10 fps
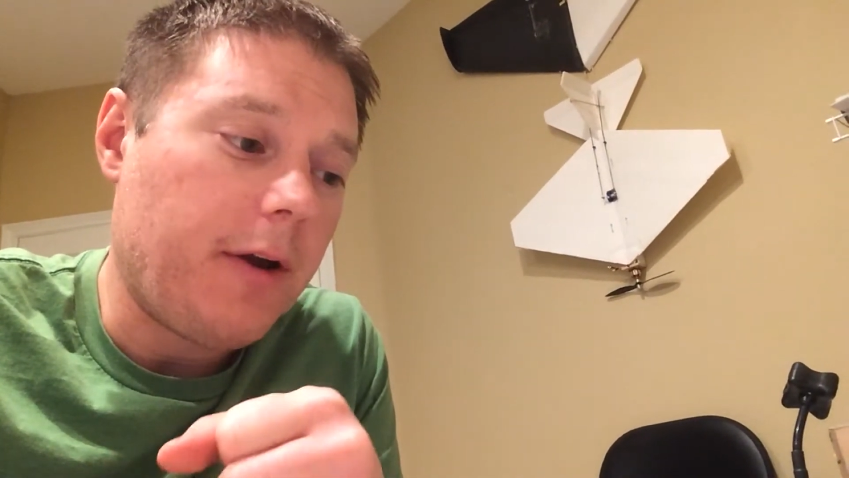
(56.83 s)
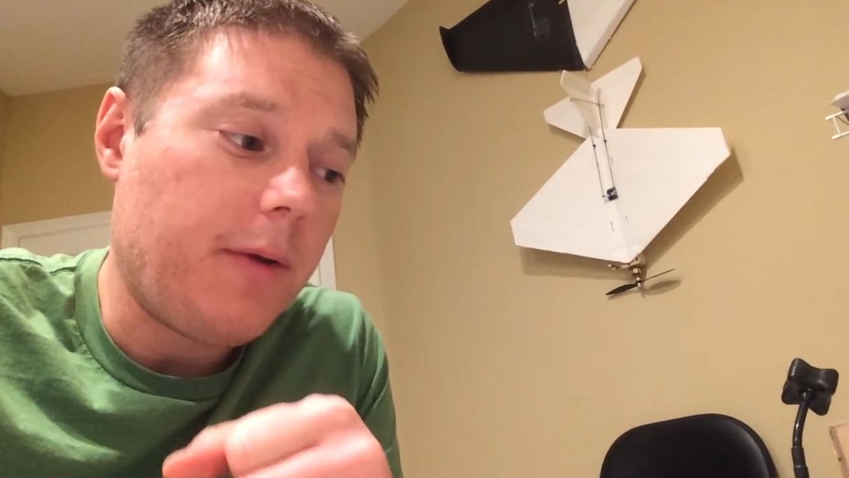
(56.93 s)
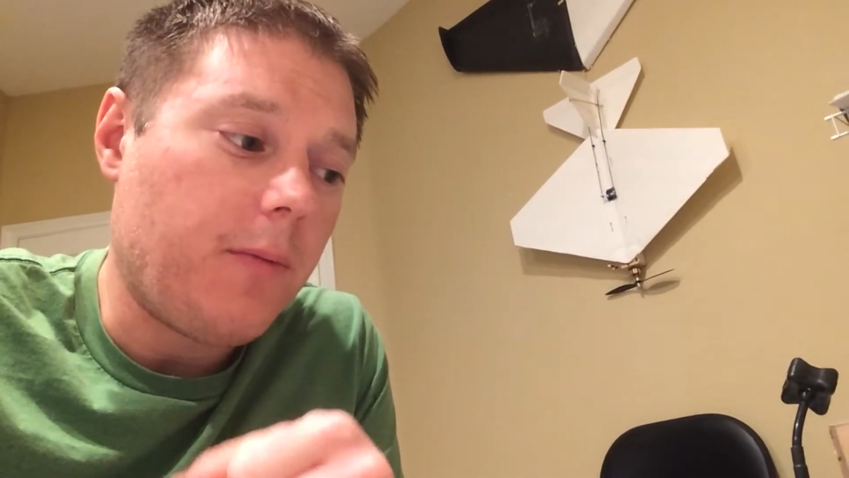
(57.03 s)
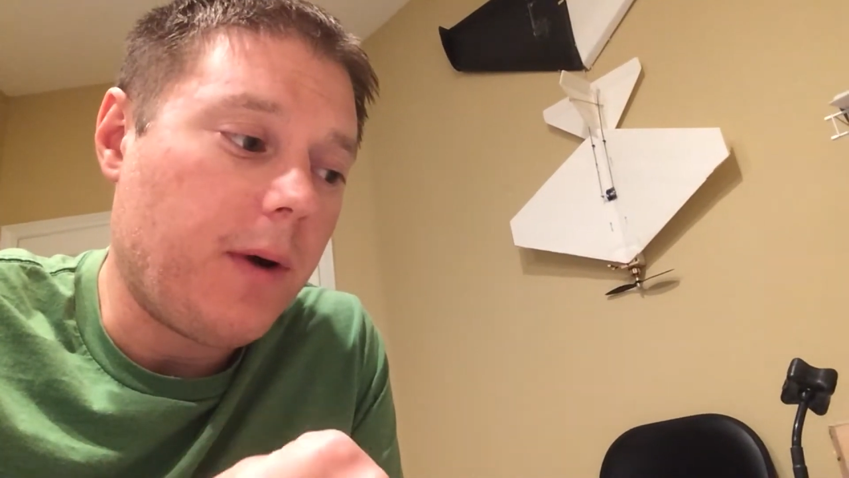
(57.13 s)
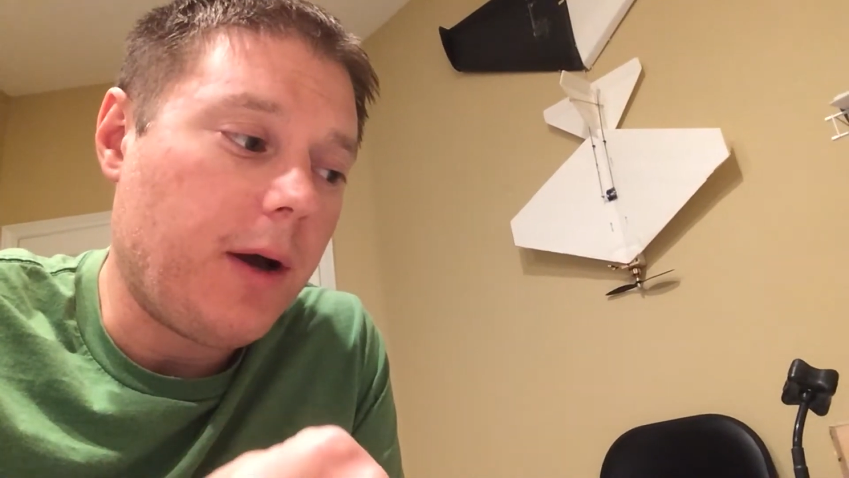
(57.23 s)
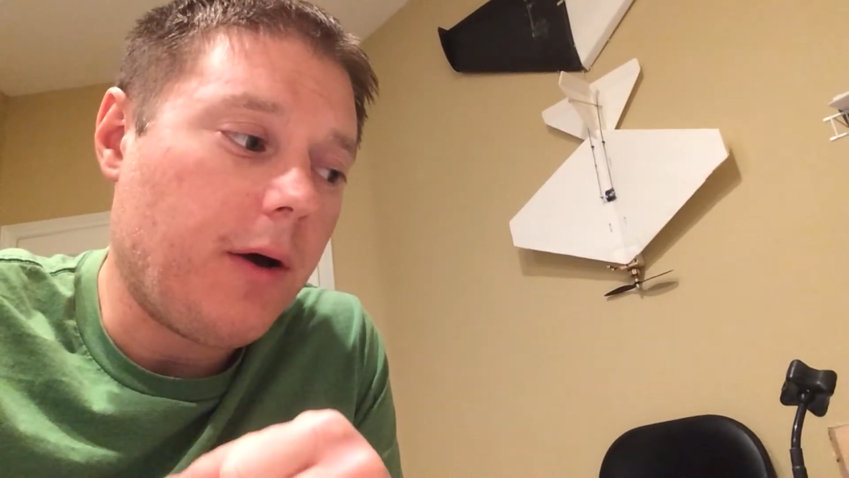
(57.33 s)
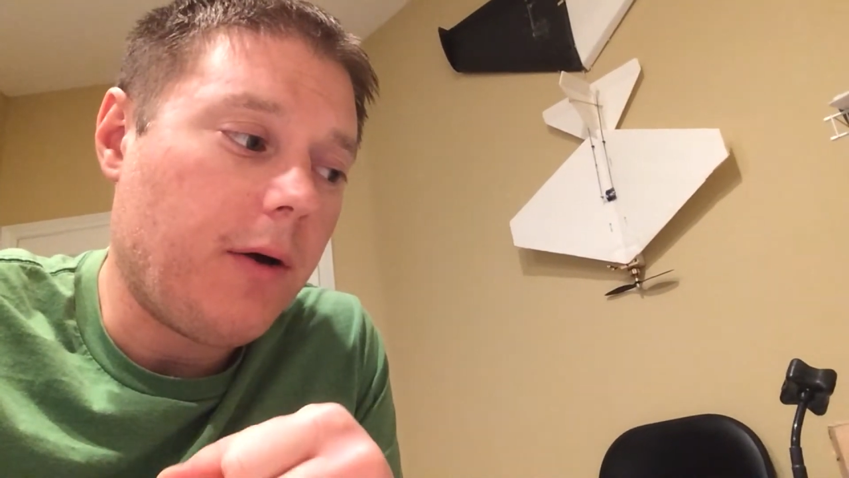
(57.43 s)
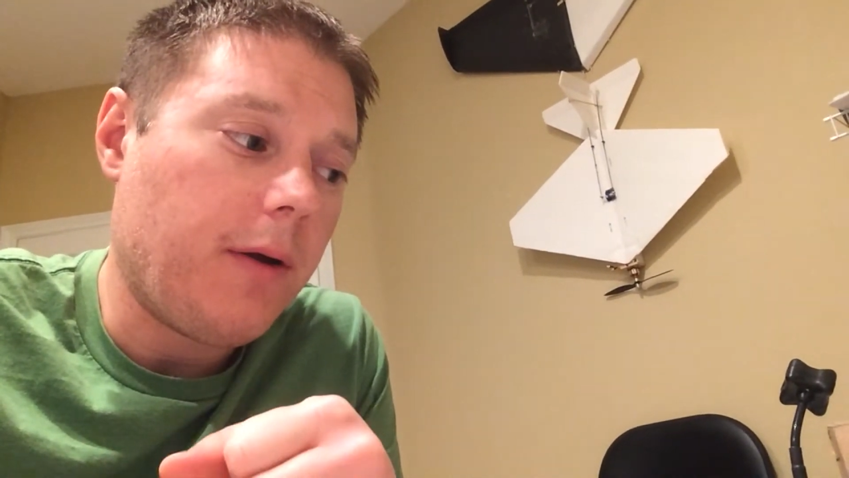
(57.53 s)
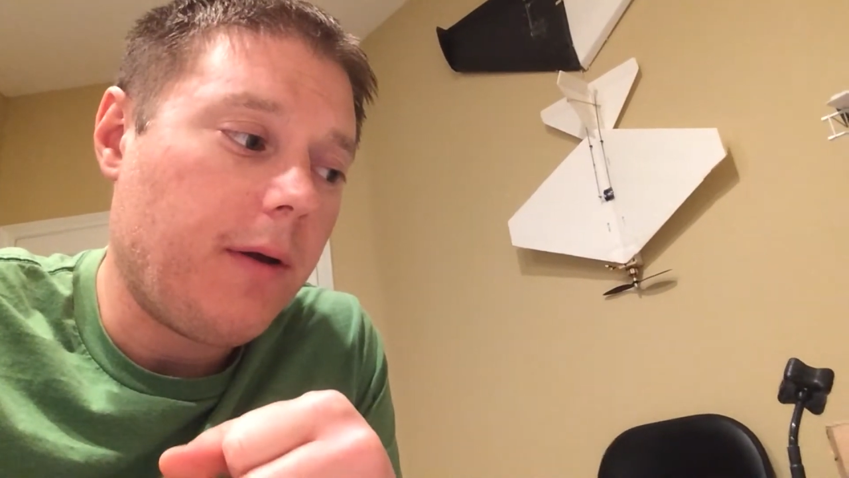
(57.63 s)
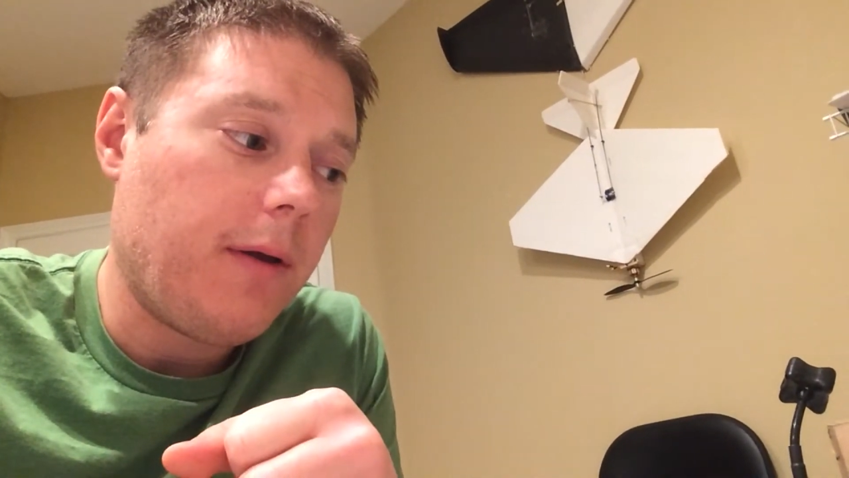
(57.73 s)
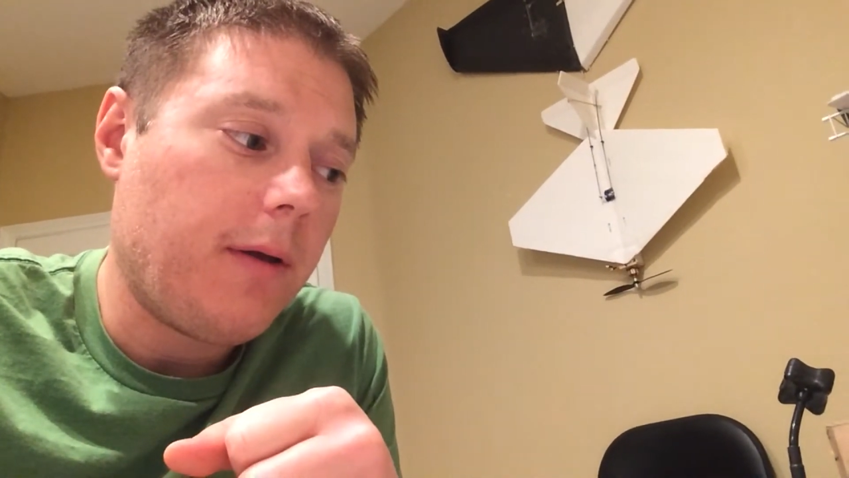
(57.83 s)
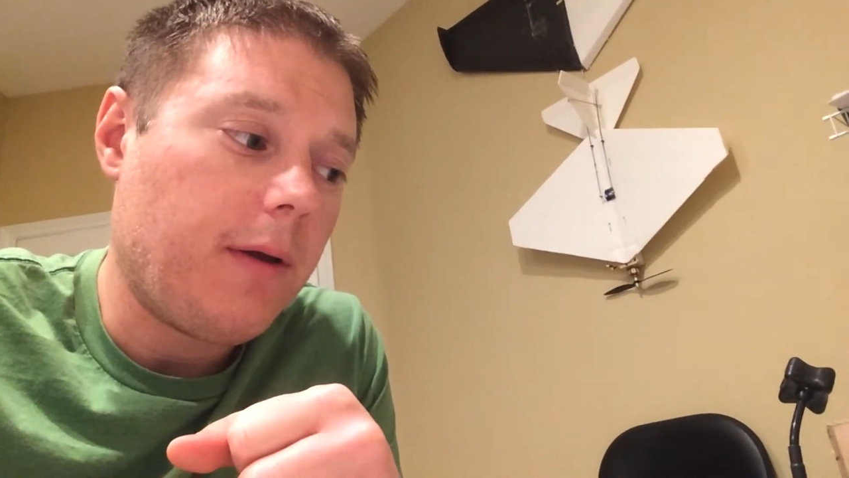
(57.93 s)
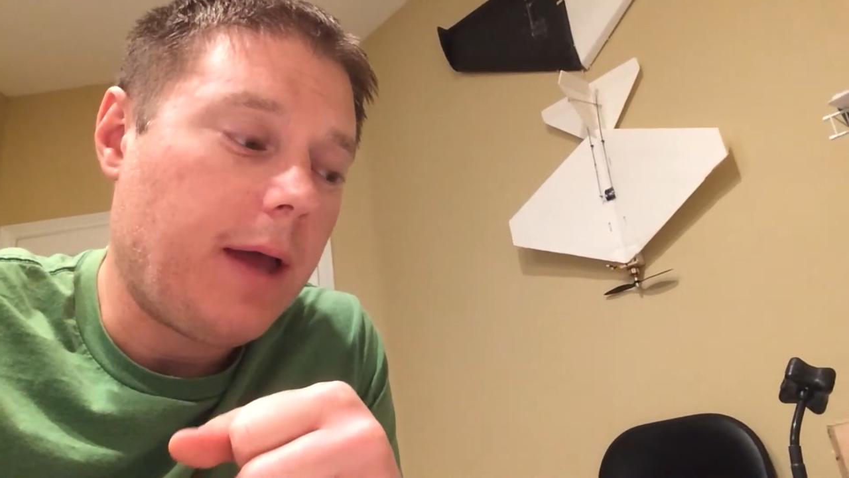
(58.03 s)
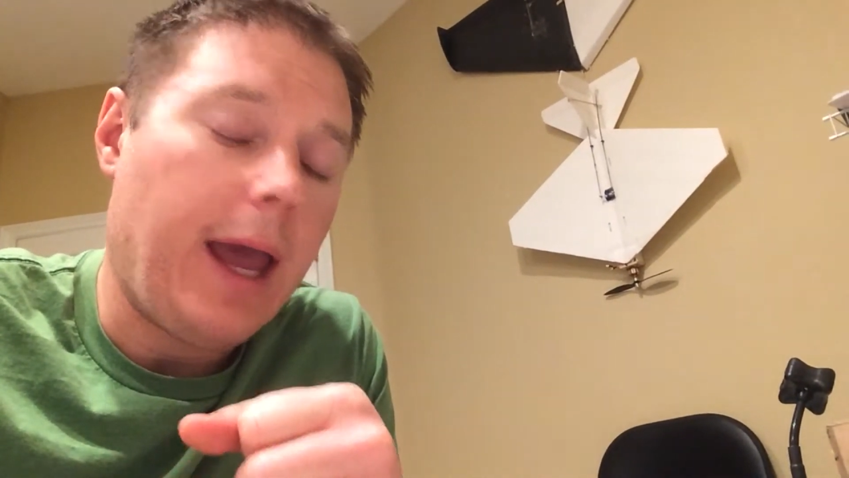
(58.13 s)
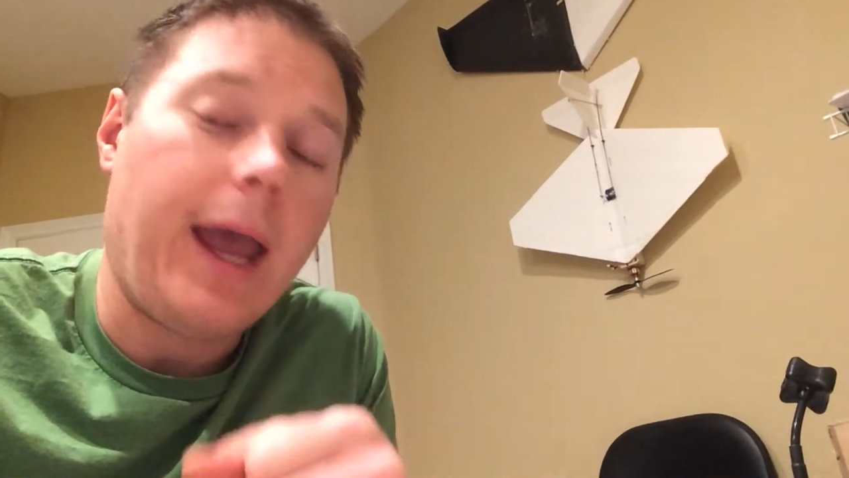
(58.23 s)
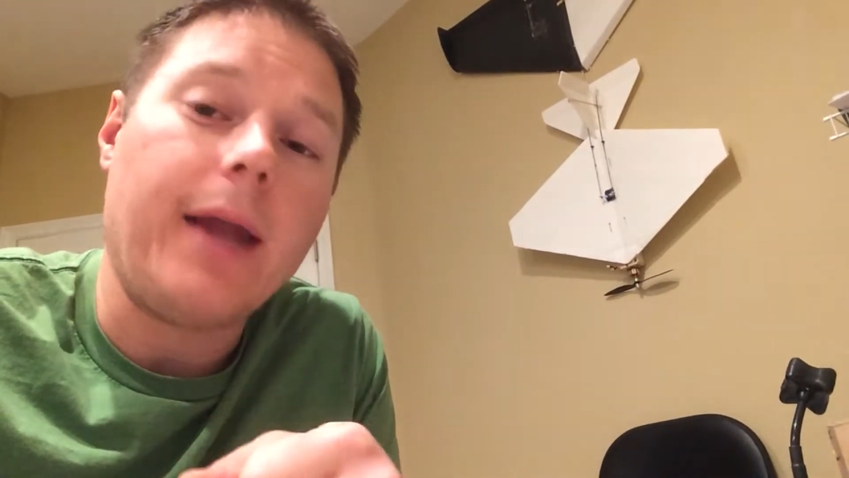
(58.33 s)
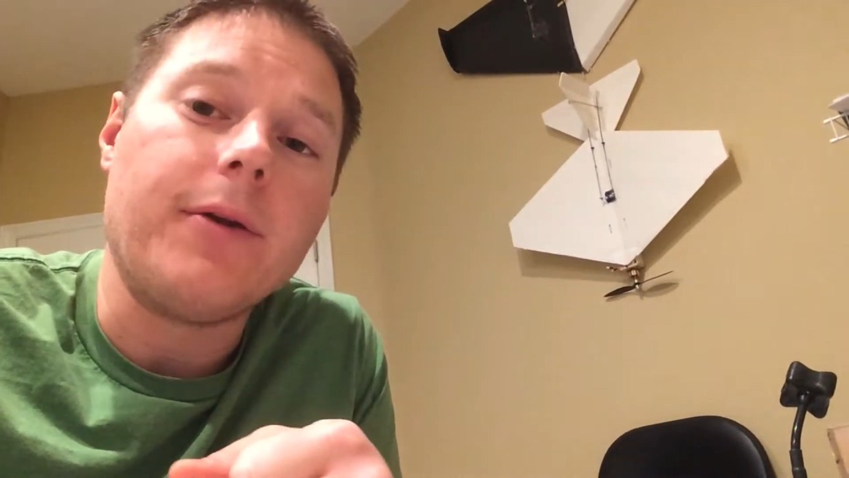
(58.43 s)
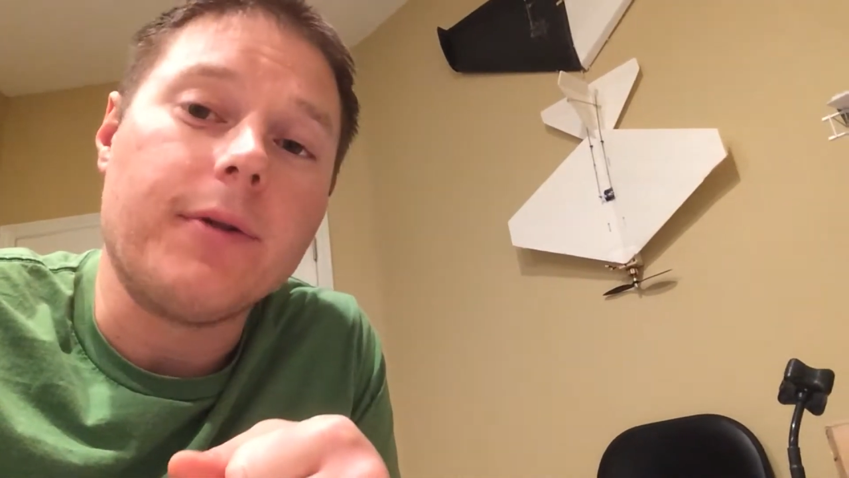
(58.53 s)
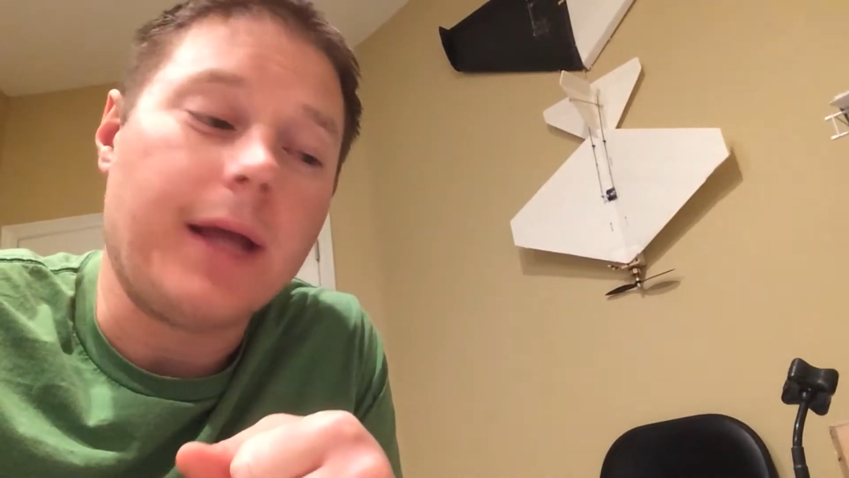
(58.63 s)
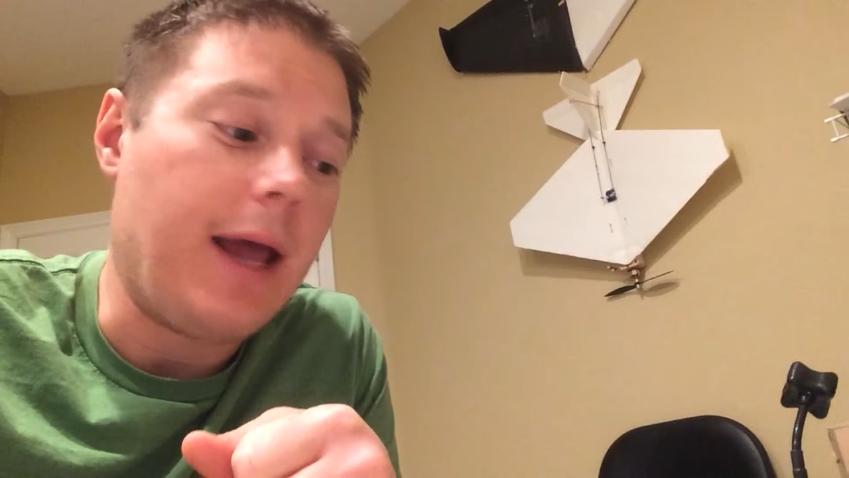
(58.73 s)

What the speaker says: well handled.